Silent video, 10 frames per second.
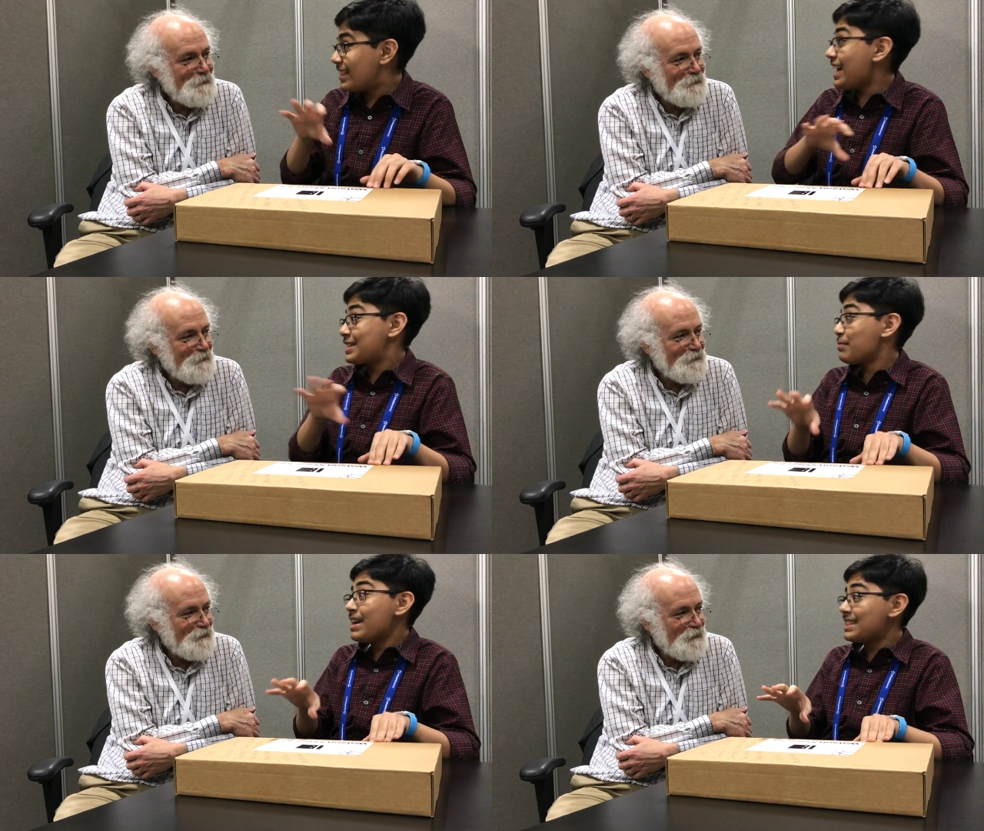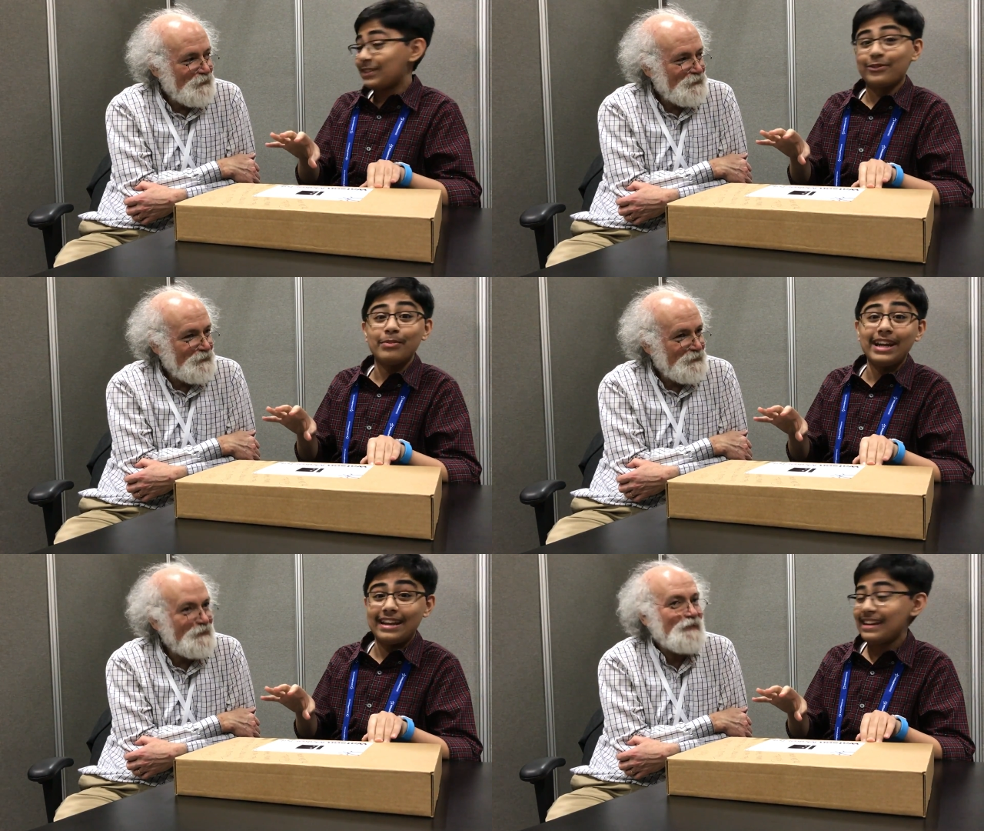Speaker 1: that's amazing for
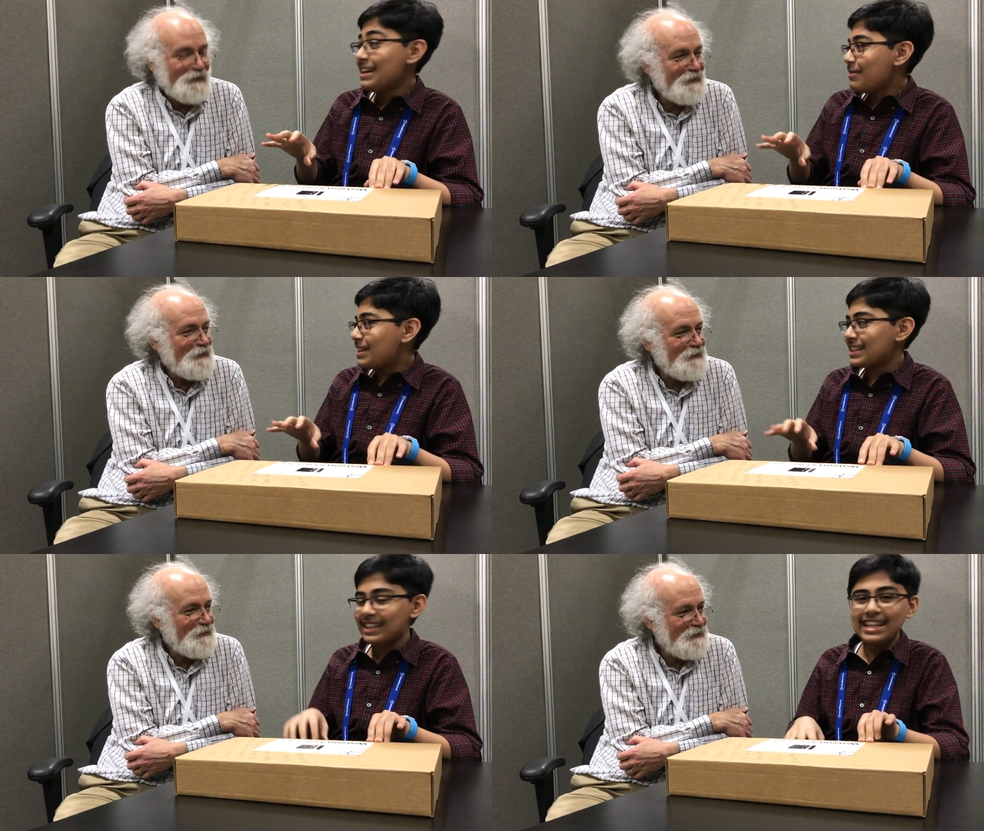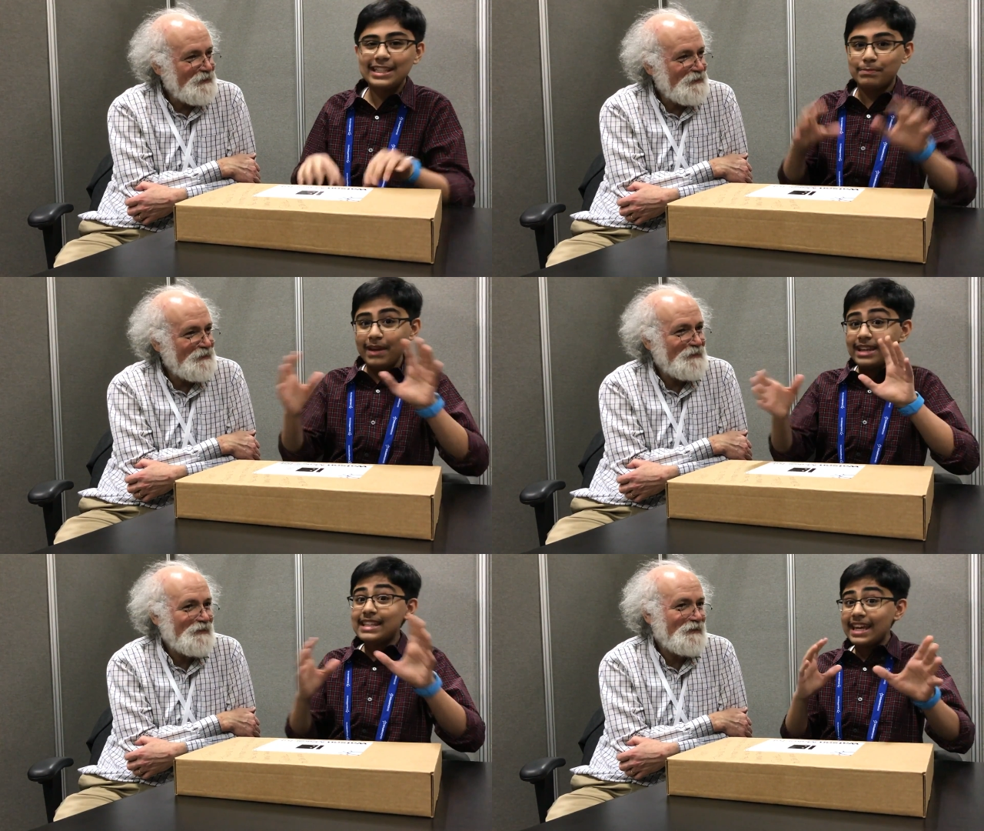me. Because the thing is,
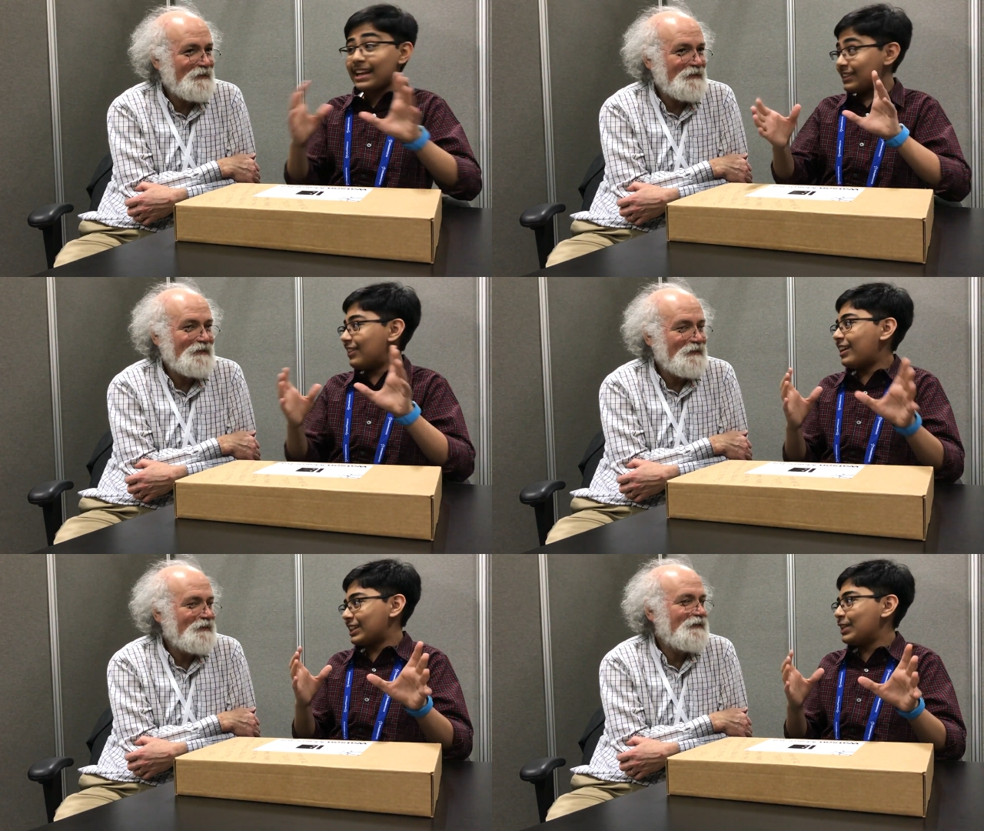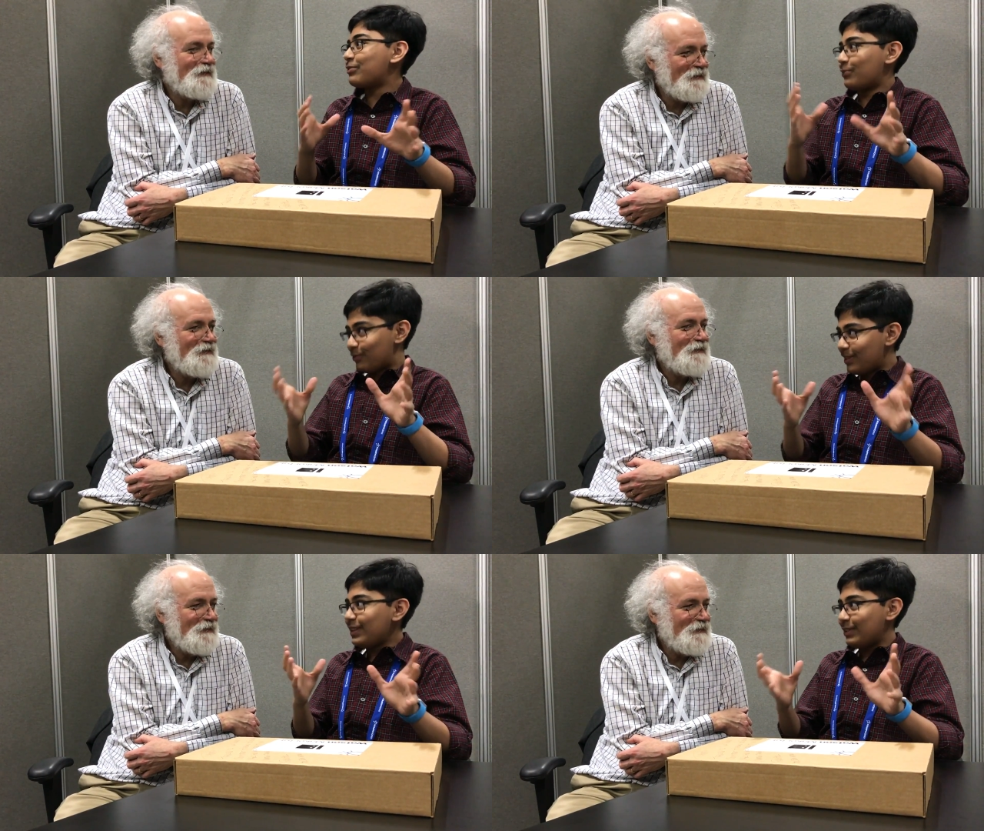big data and cognitive
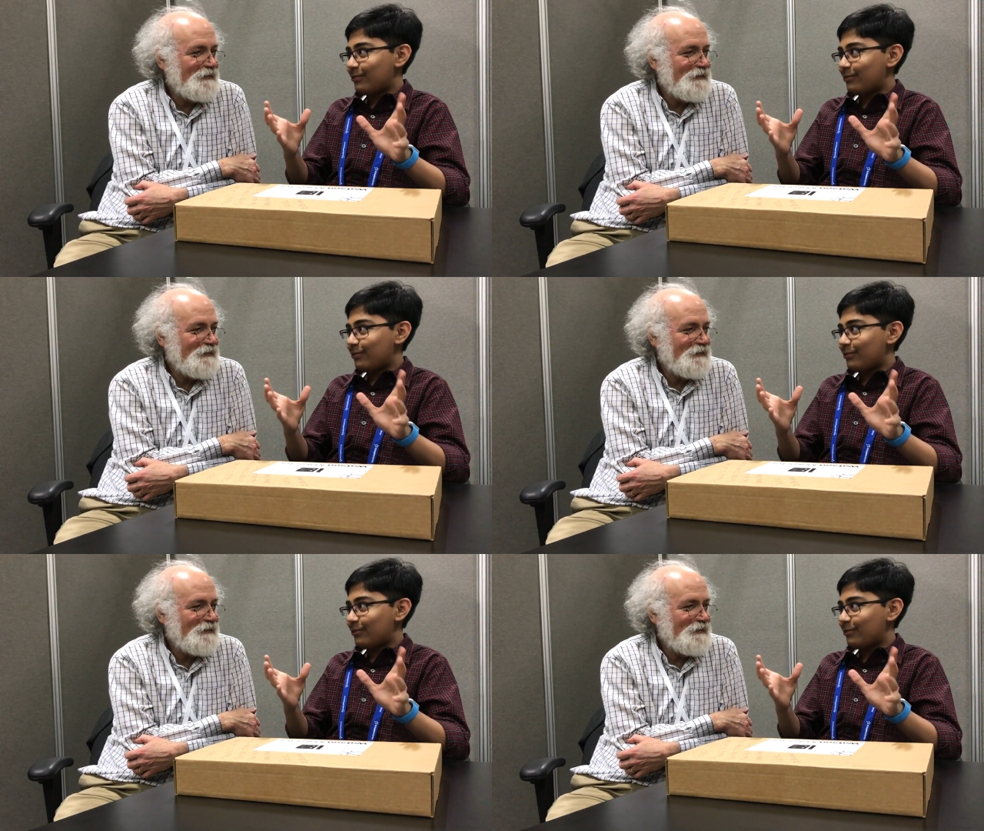really